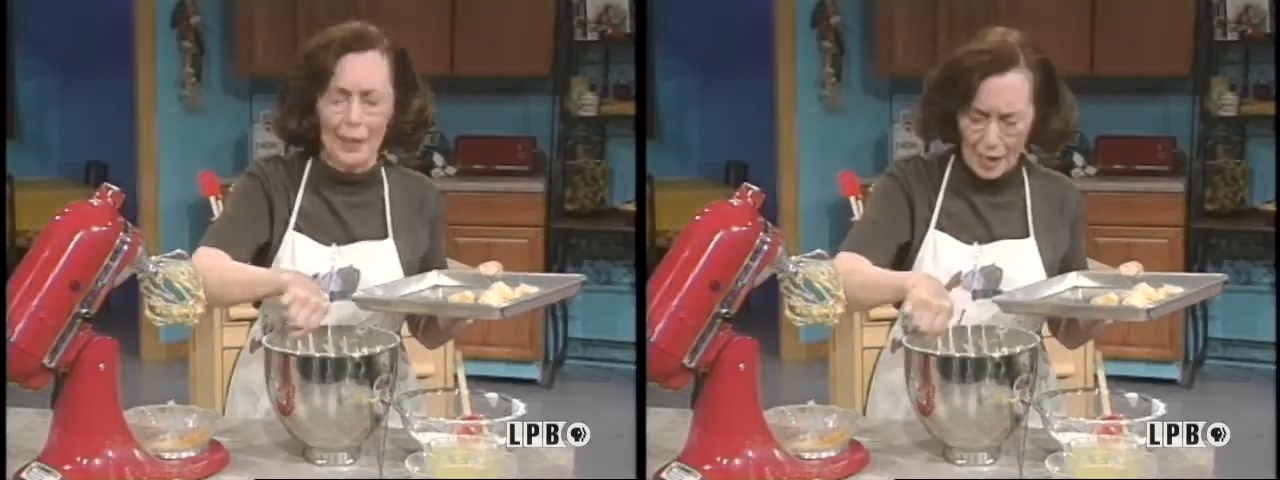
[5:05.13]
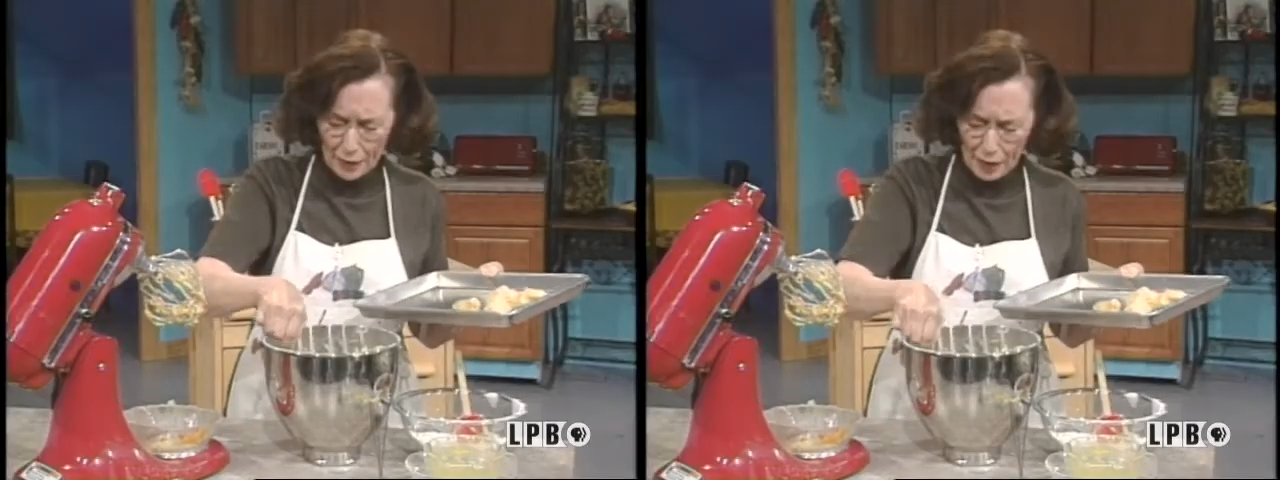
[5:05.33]

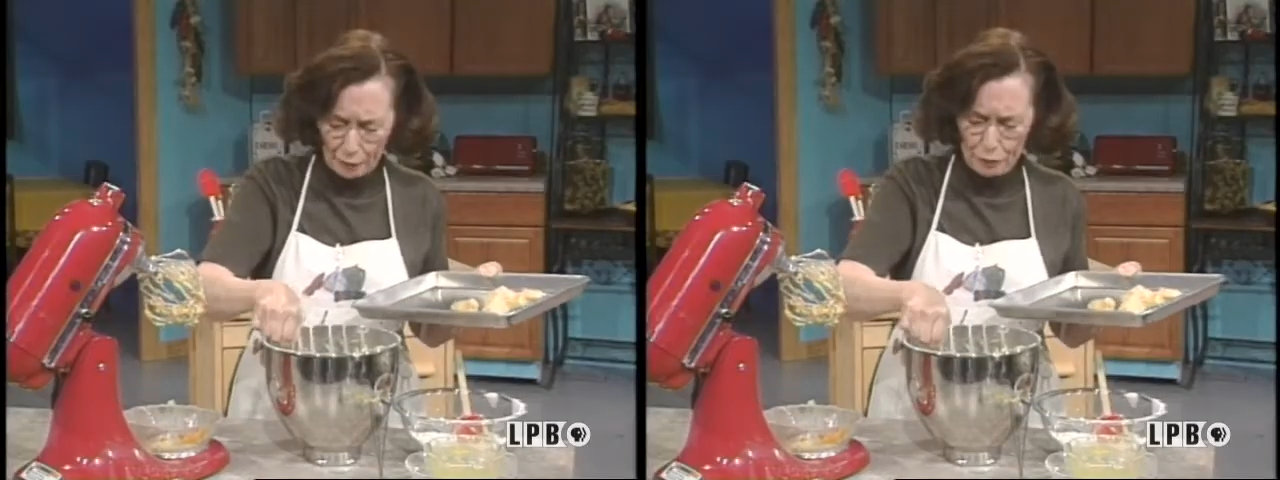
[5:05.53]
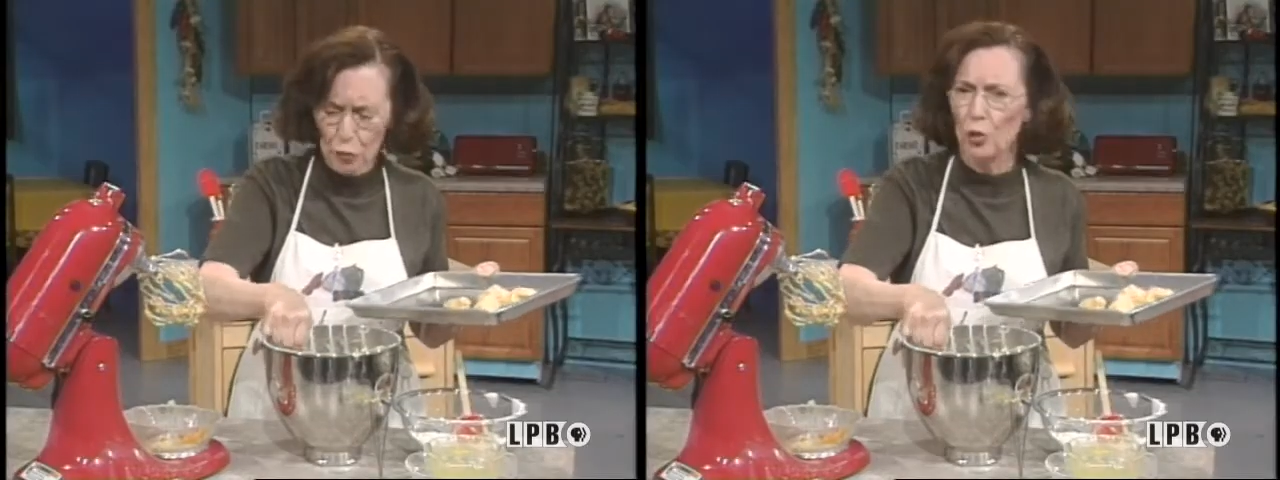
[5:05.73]
how their
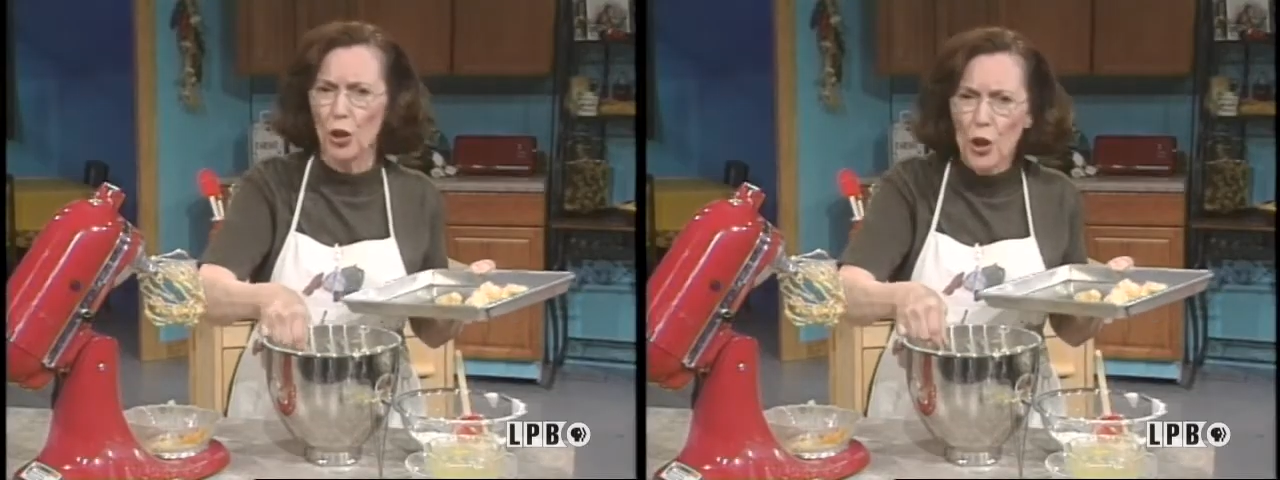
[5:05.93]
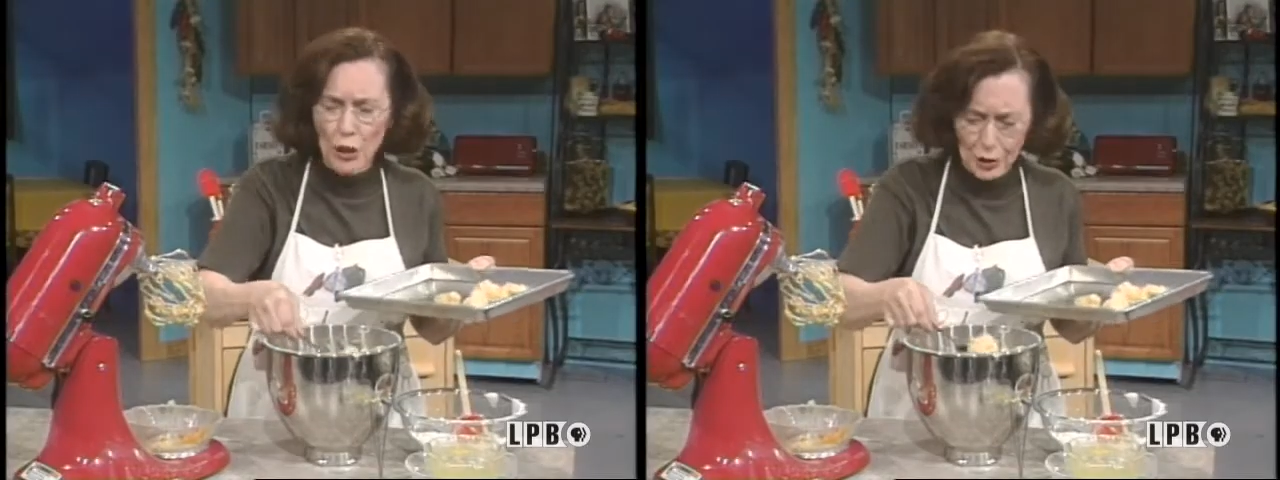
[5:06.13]
food
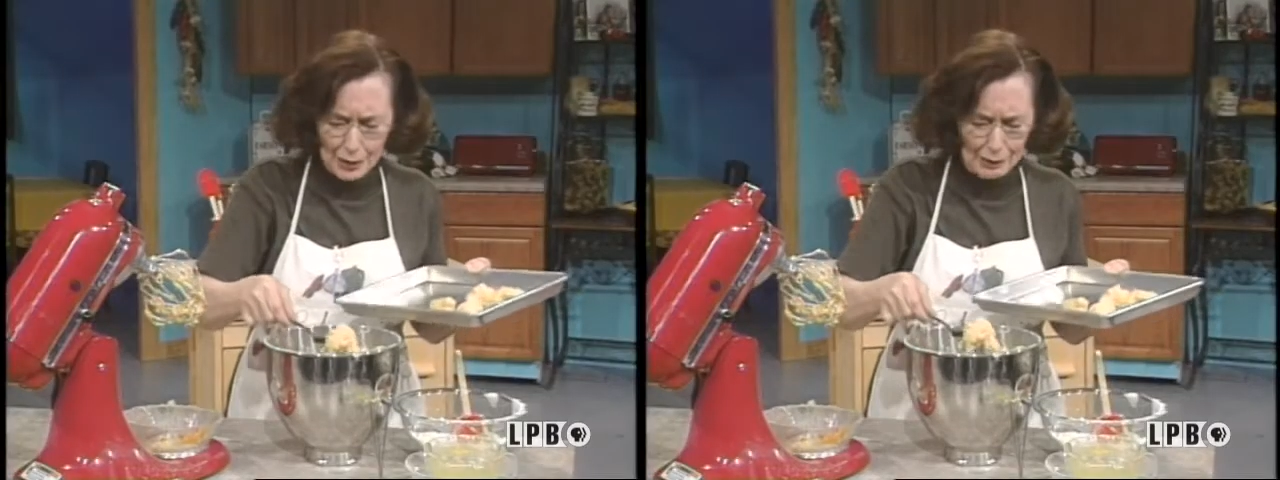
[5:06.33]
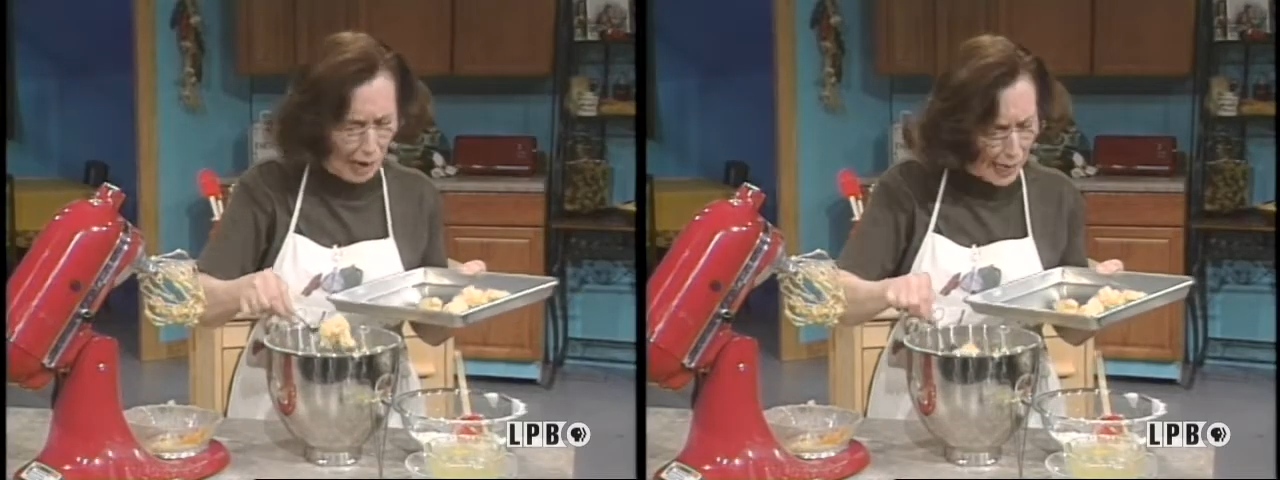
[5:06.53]
looks,
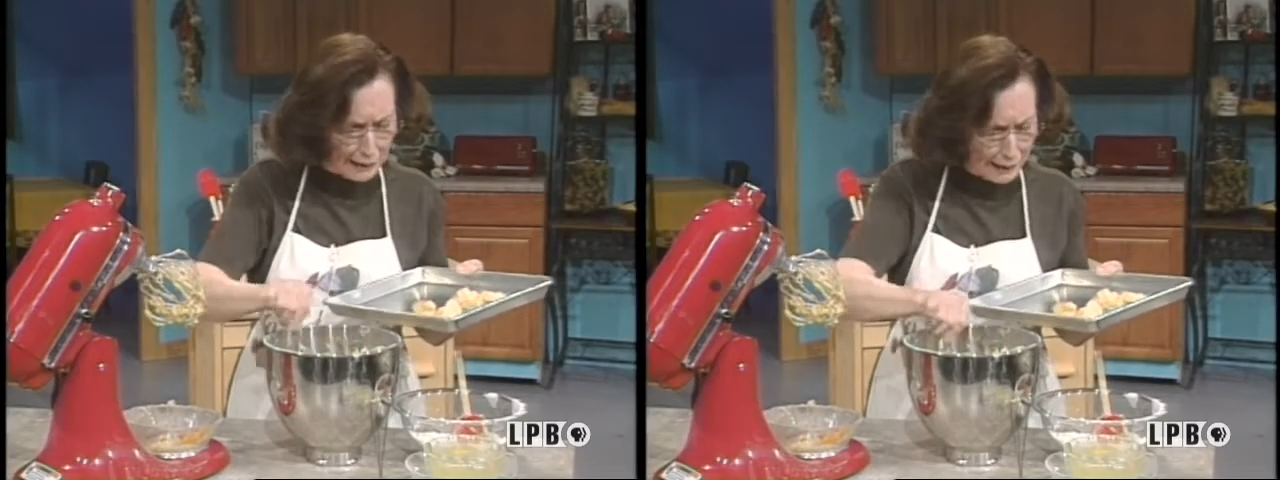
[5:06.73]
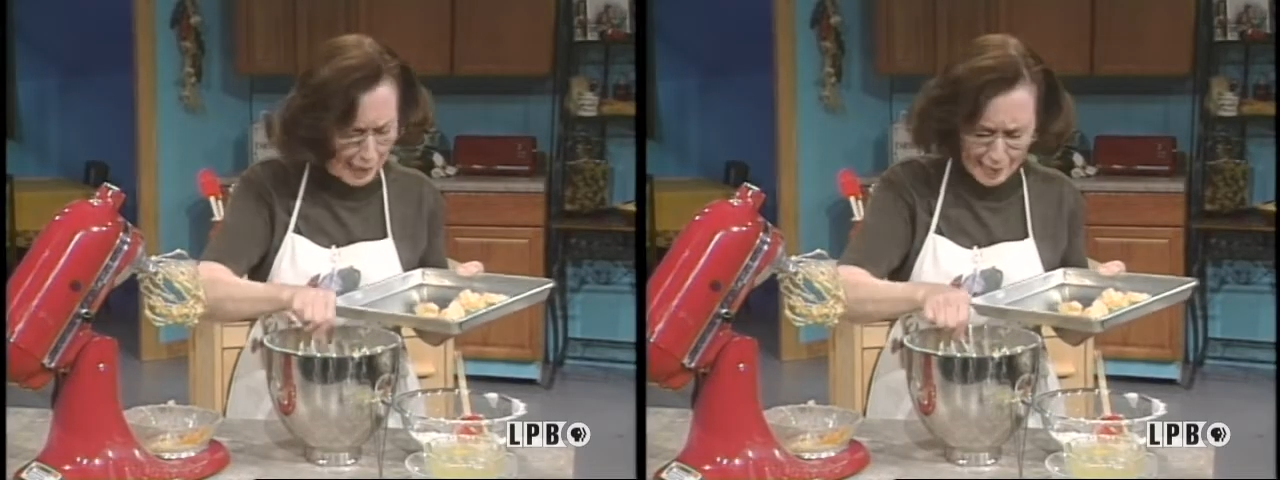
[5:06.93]
it's how it
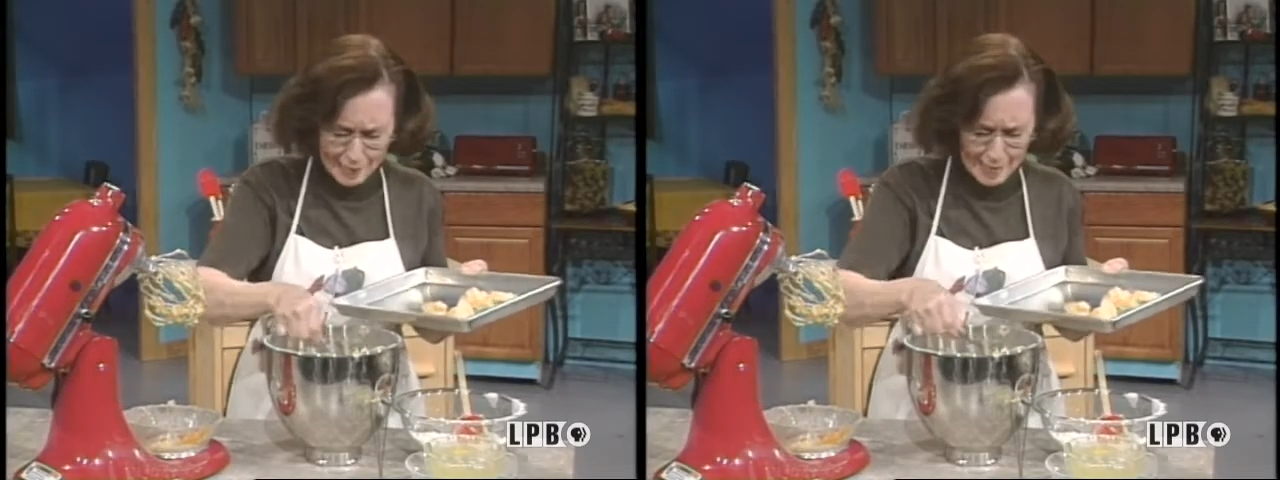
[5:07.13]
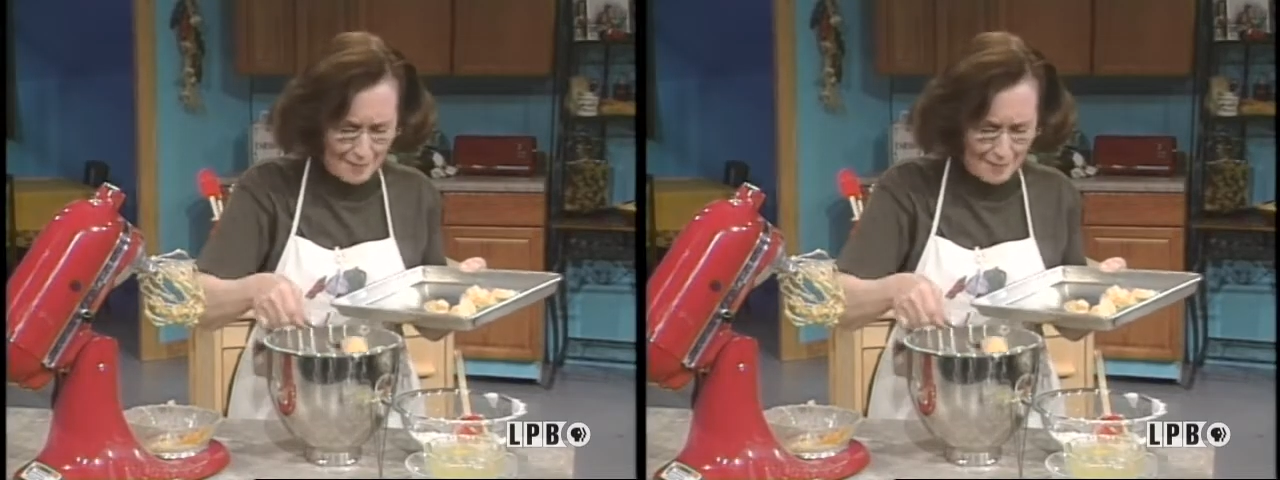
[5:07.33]
tastes.